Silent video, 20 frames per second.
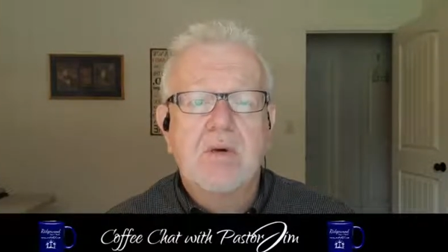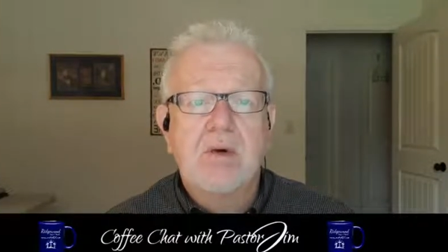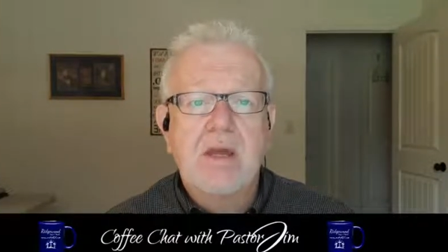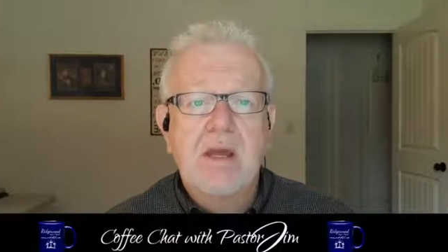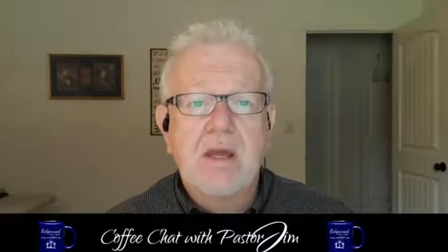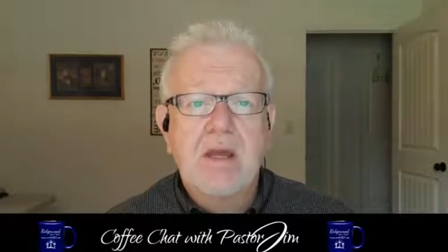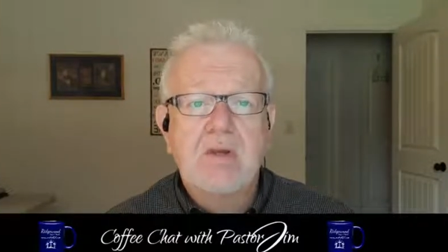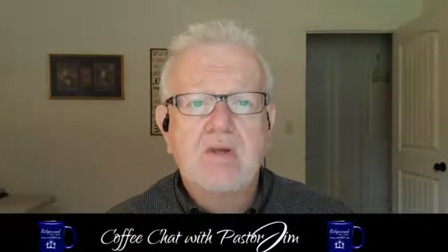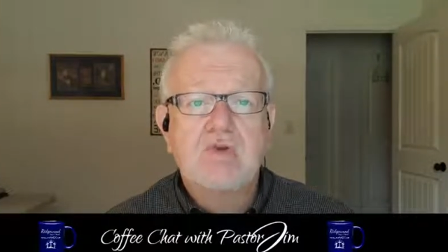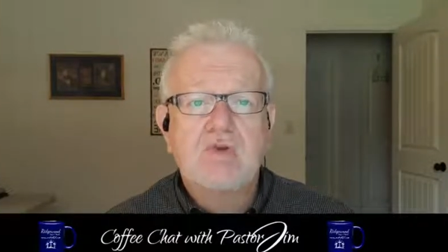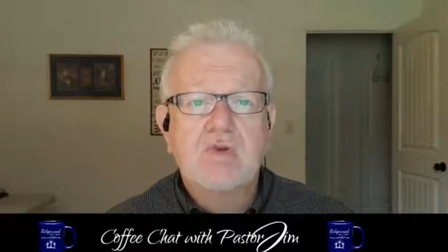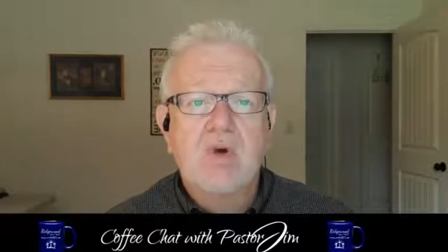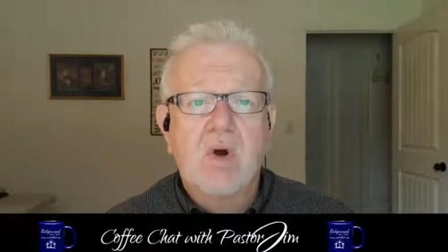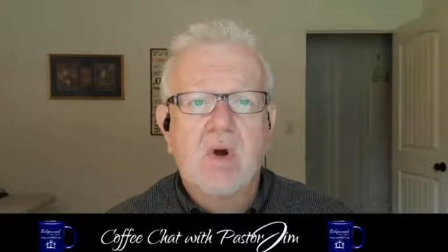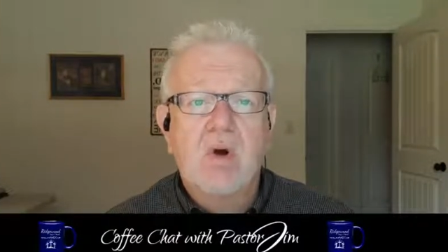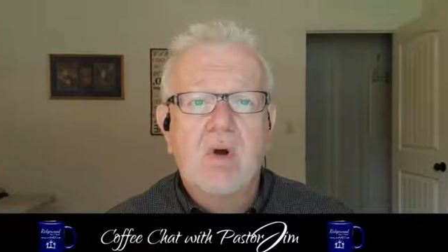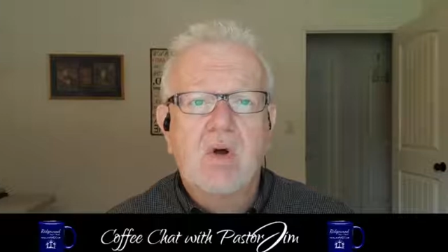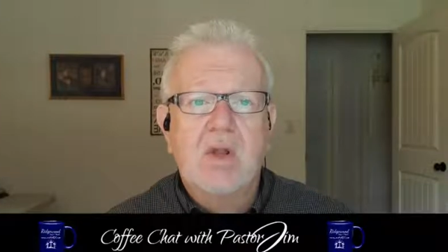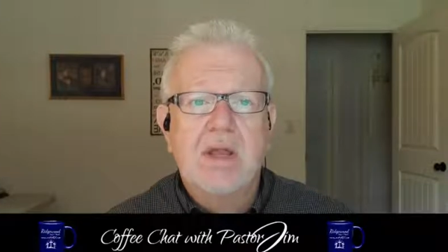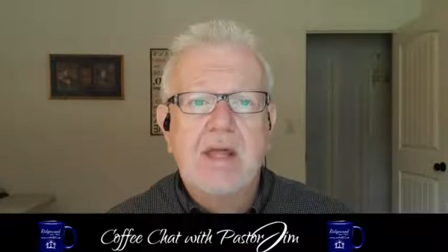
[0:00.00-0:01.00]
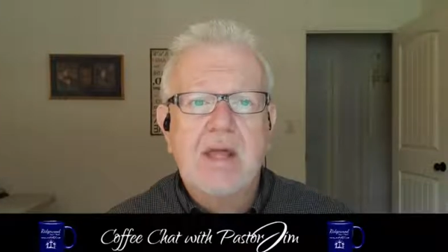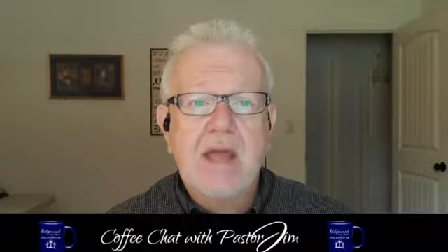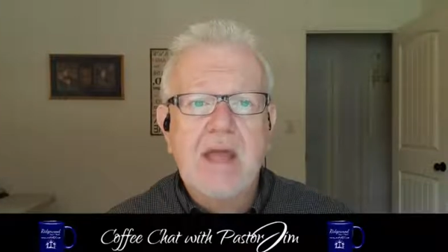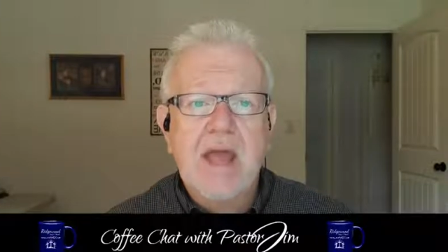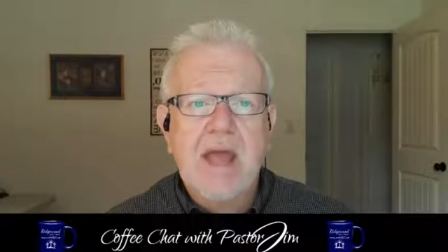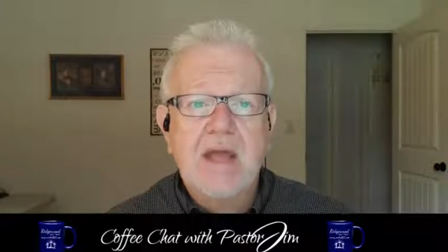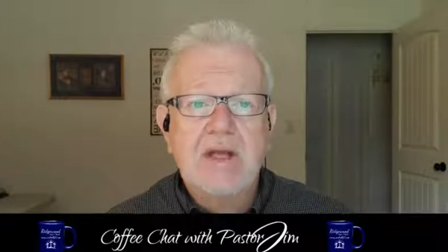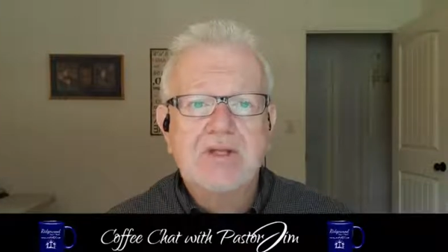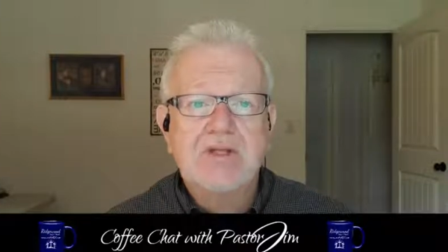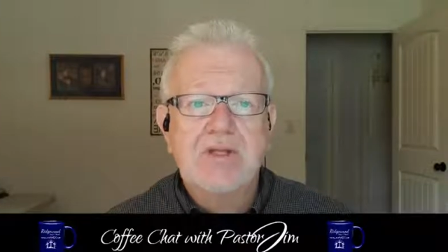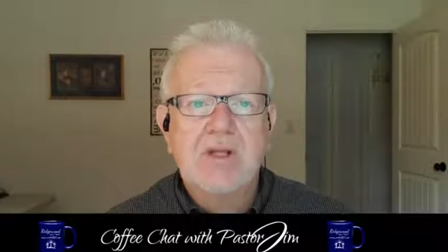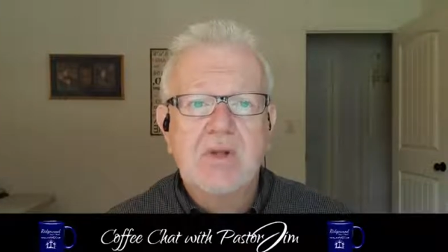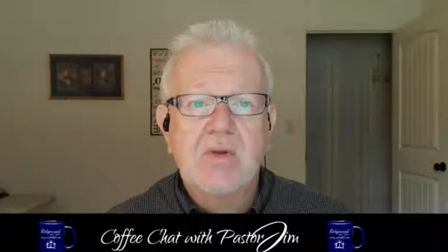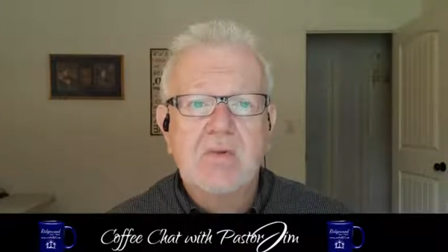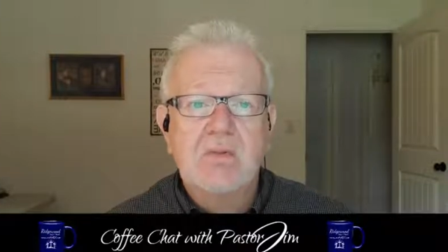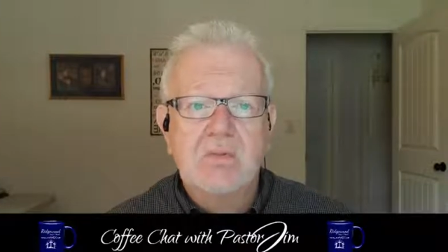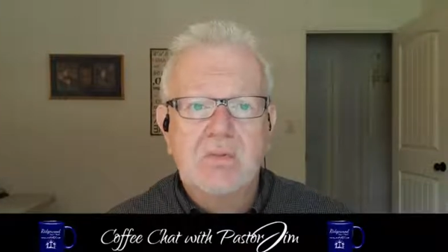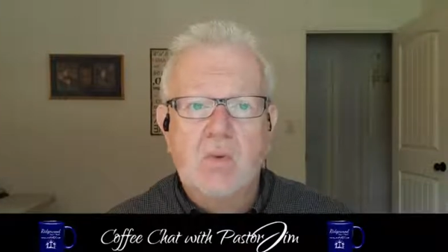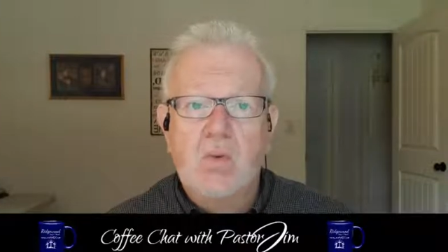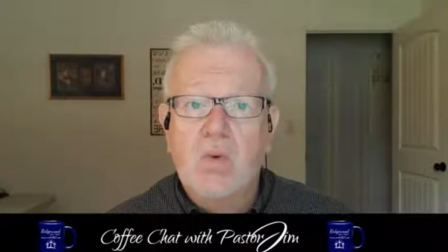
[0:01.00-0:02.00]
King Saul, he
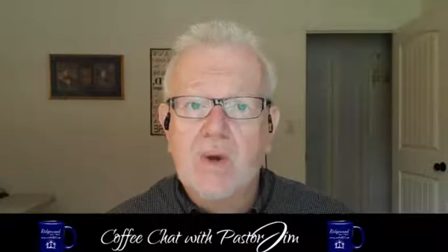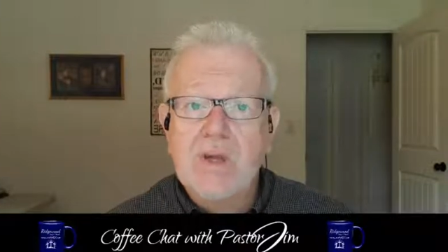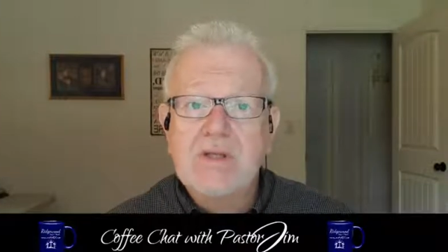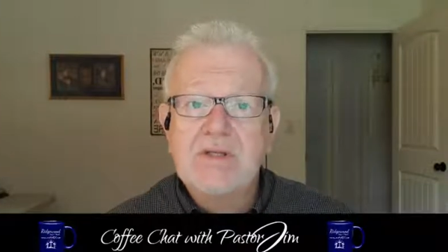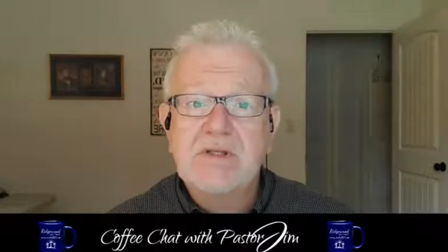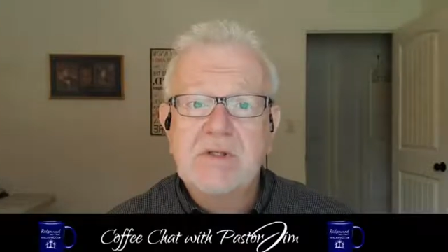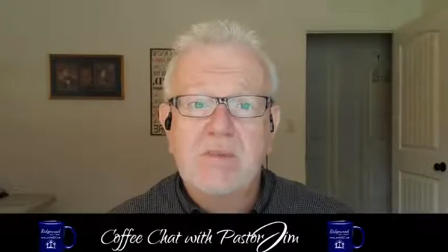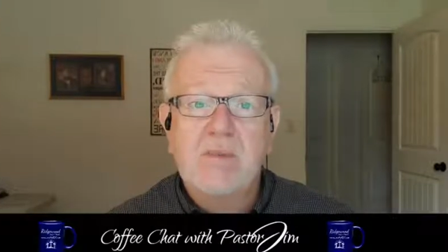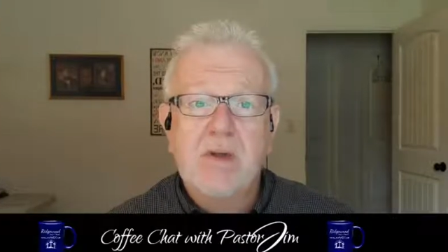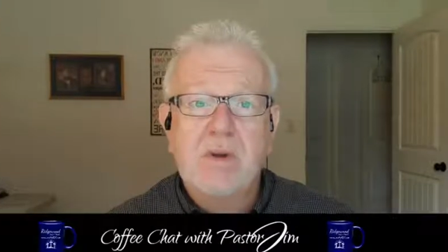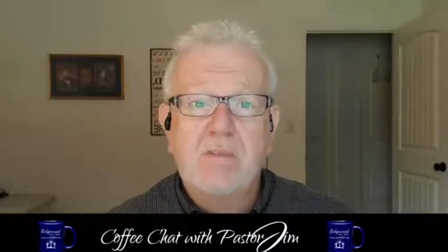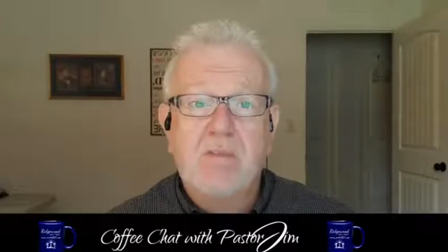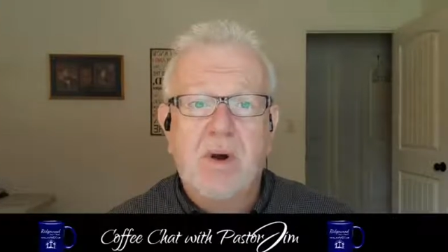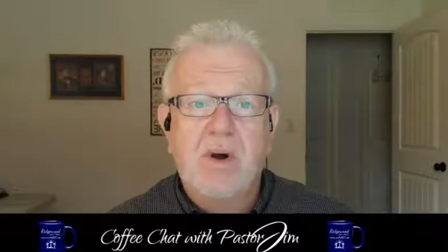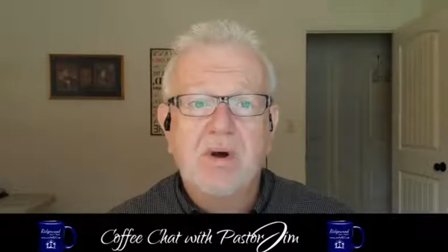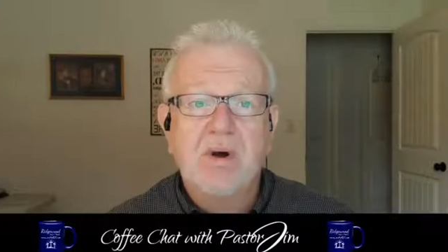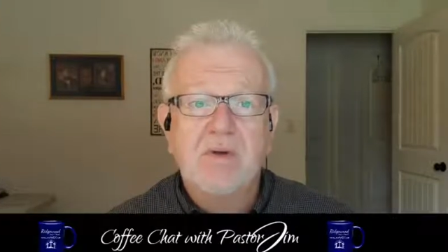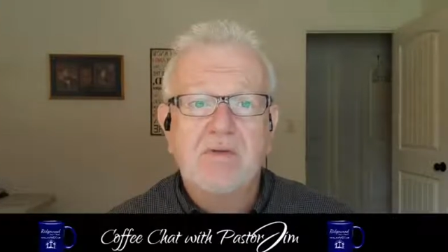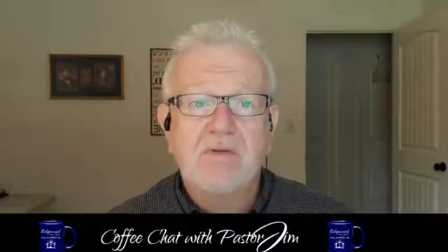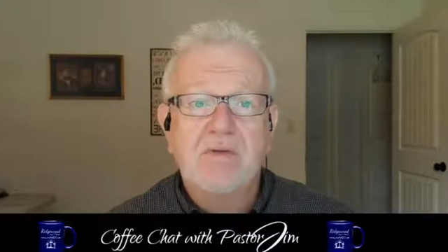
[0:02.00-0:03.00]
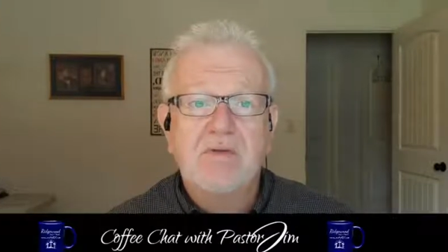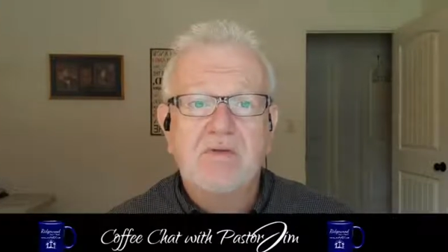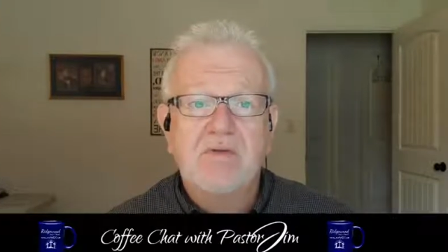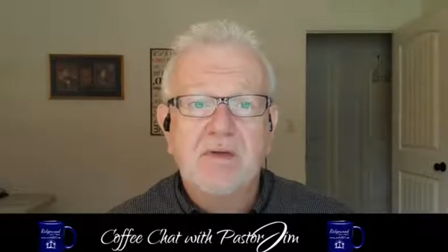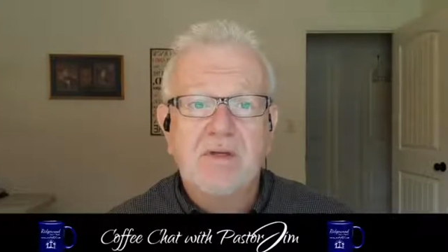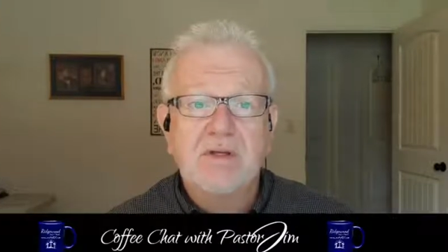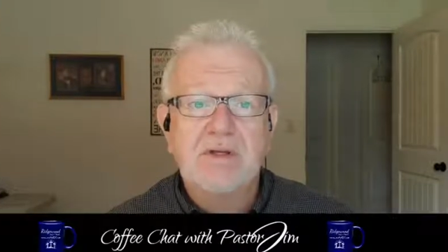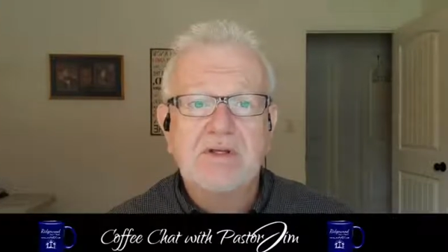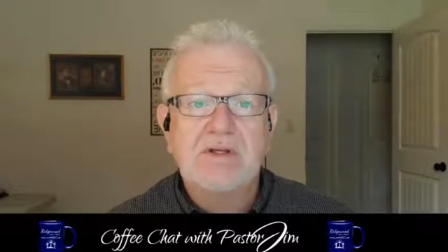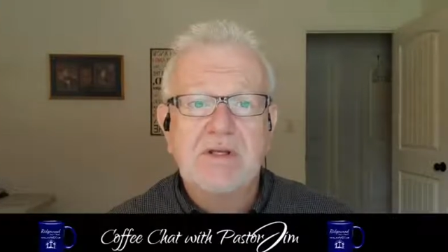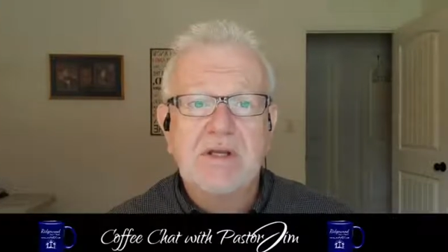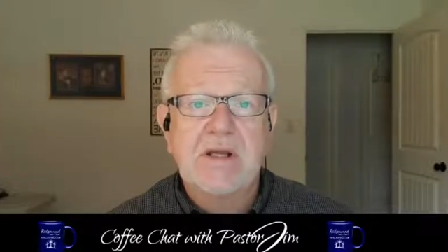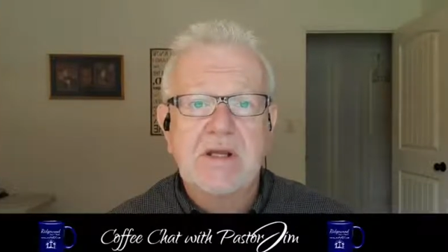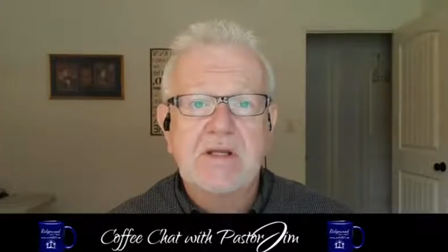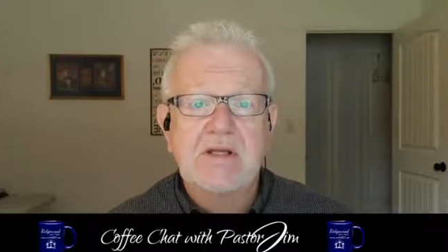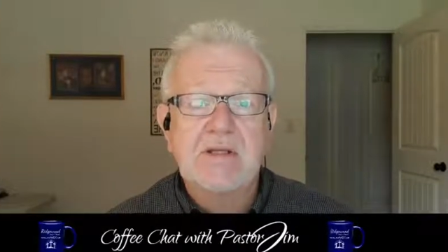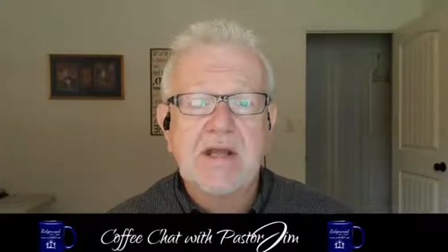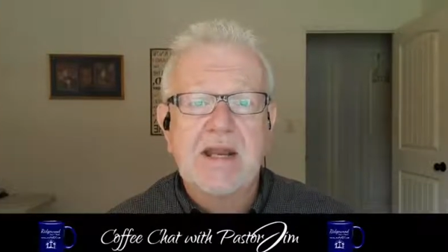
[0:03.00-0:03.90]
actually went to be a part of the Philistines,